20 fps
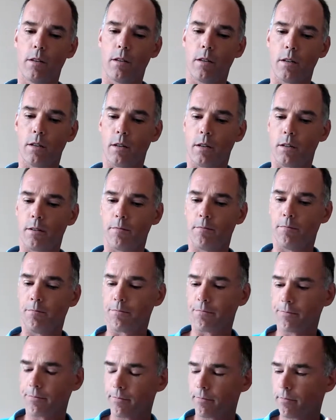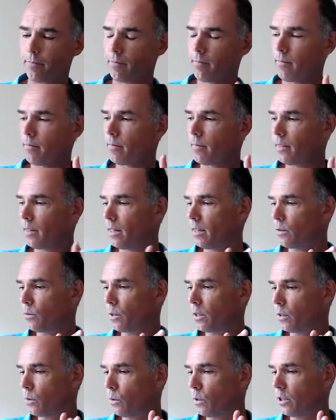
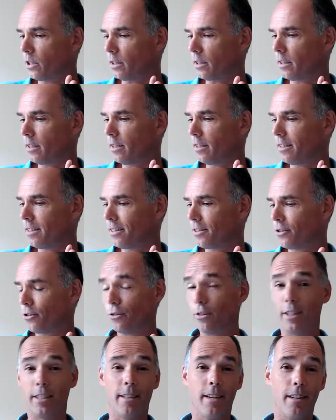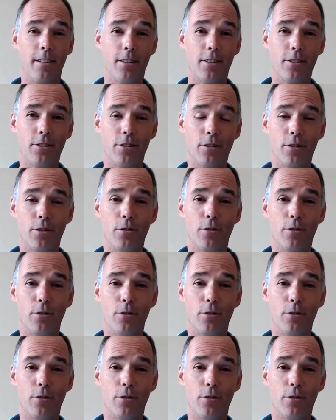where was it? To Decatur, to